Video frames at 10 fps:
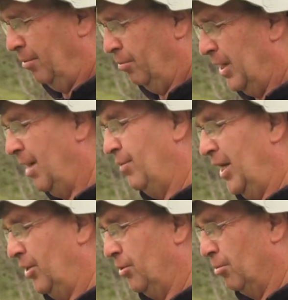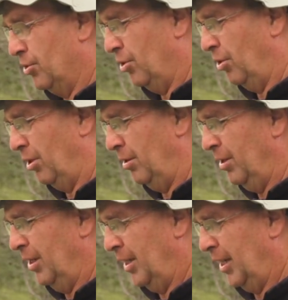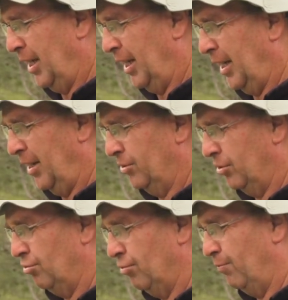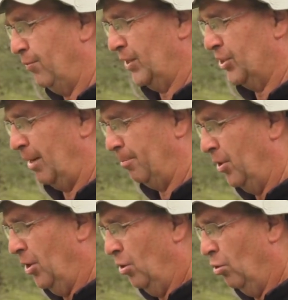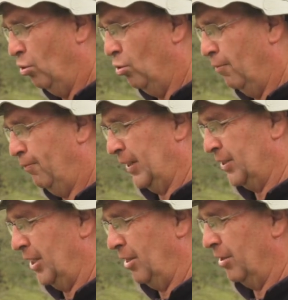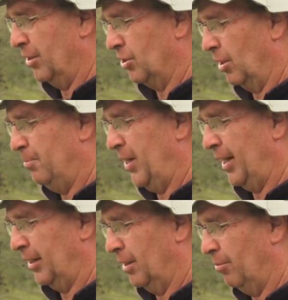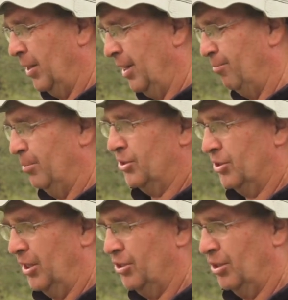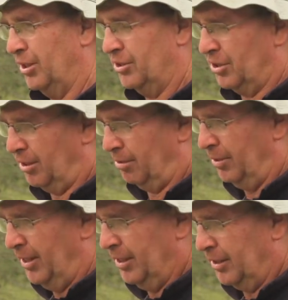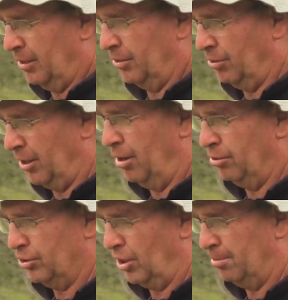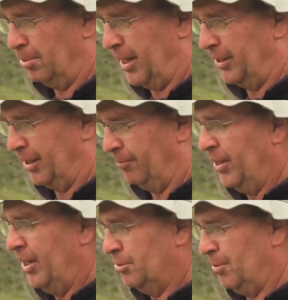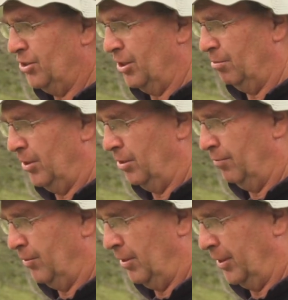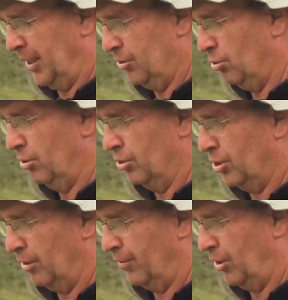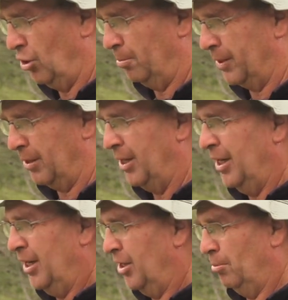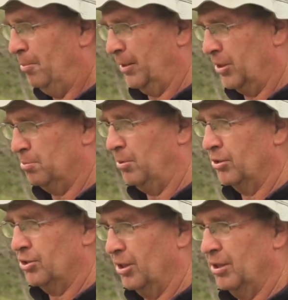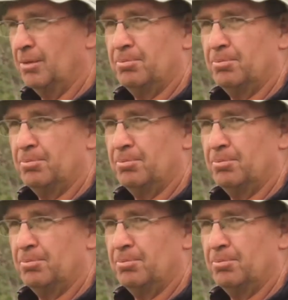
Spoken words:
we haven't had to return to fix up or fix areas of the paddock that we have missed initially. So doing a whole slope planting, especially when you've got a soil conservator helping you, he'll pick the spots that need